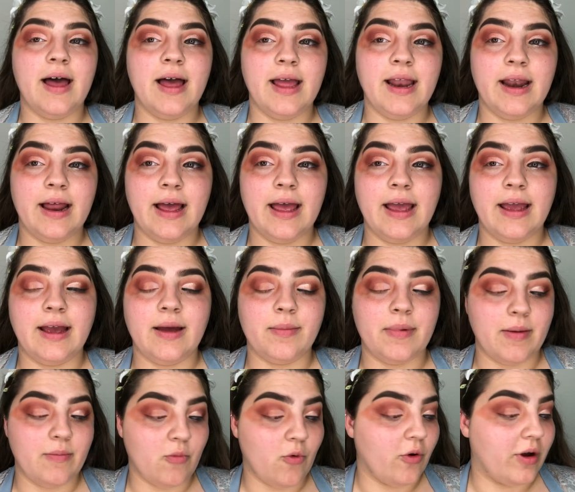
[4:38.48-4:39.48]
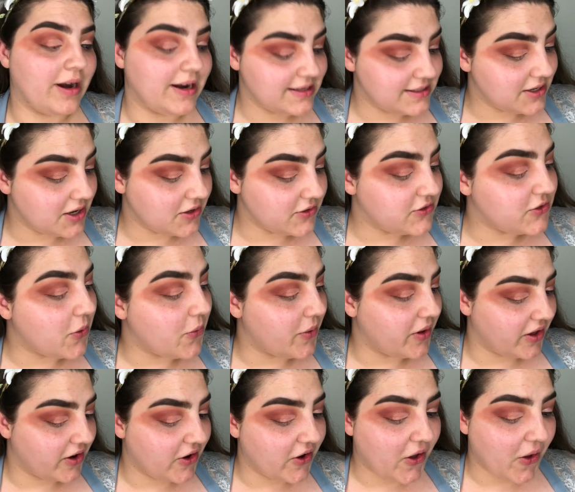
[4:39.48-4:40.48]
I like a bit more glitter, so we're
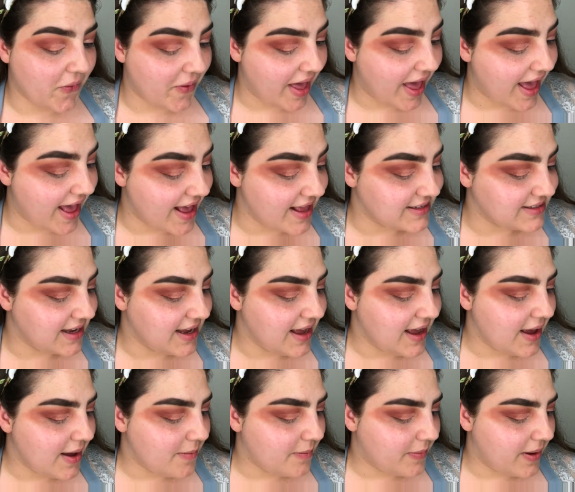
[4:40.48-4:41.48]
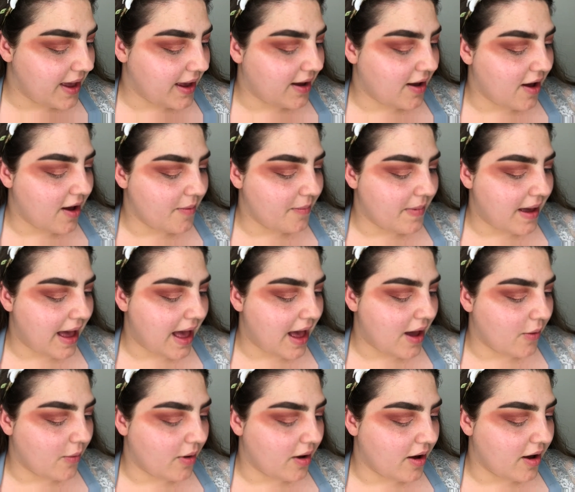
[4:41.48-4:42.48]
going to go ahead, pick up
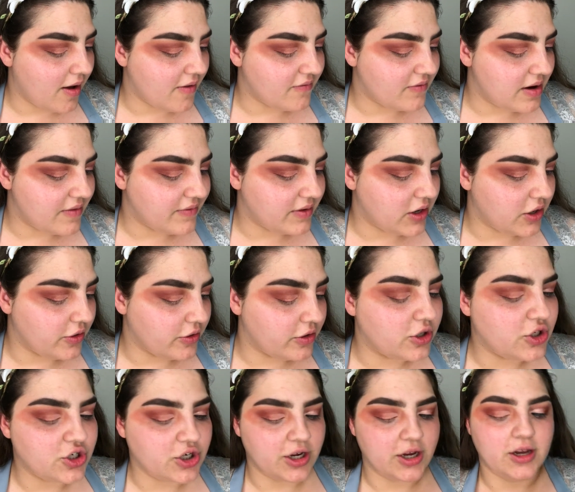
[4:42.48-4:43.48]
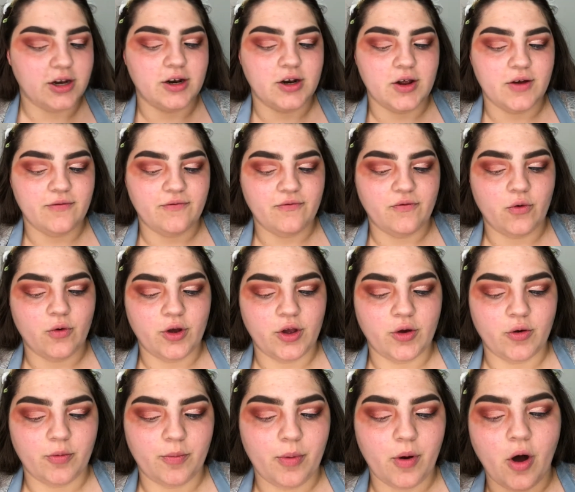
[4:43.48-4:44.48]
our Revolution
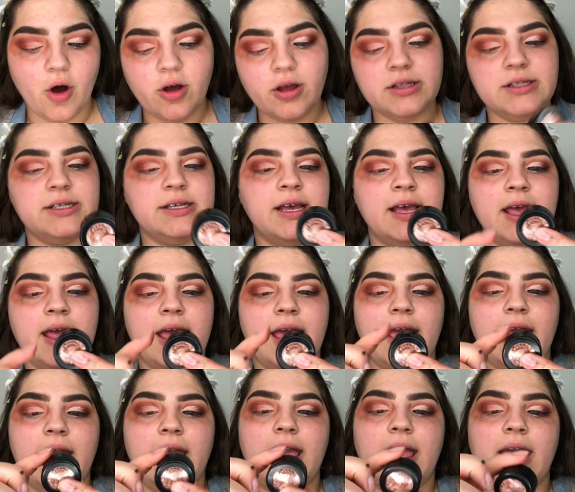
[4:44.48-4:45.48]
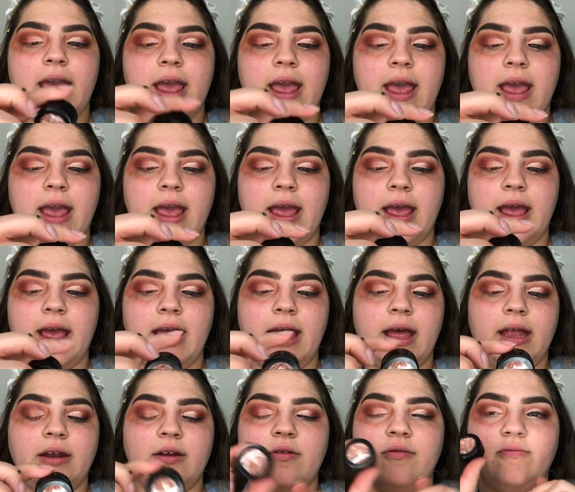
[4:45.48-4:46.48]
foil pot
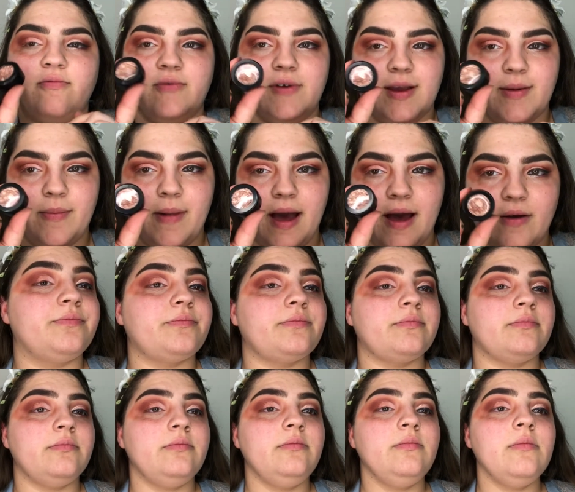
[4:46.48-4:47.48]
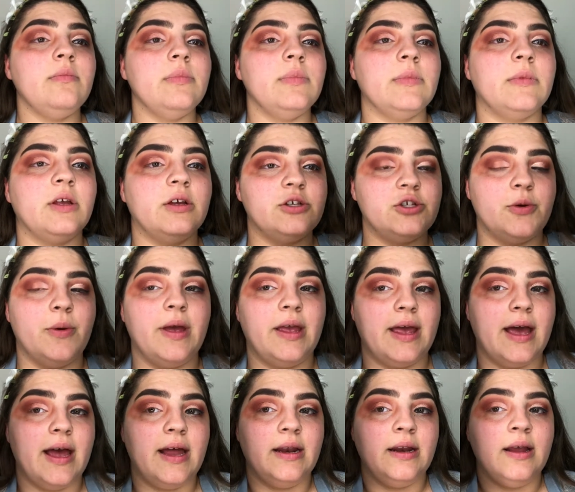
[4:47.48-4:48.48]
in Rebound. So
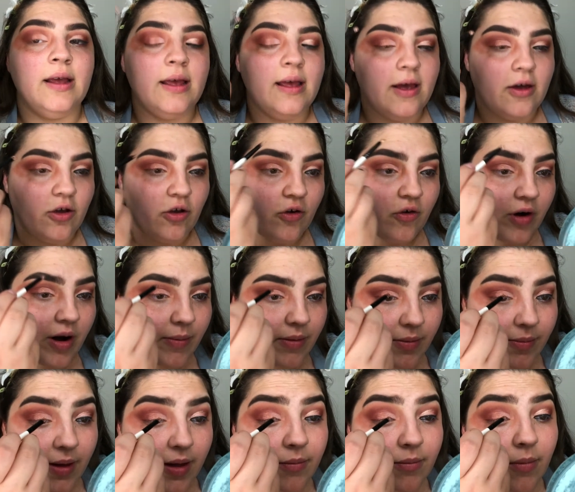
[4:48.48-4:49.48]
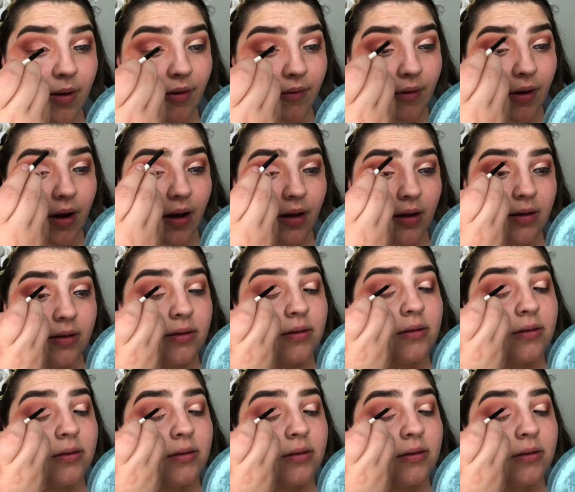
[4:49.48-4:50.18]
again, grabbing my mirror,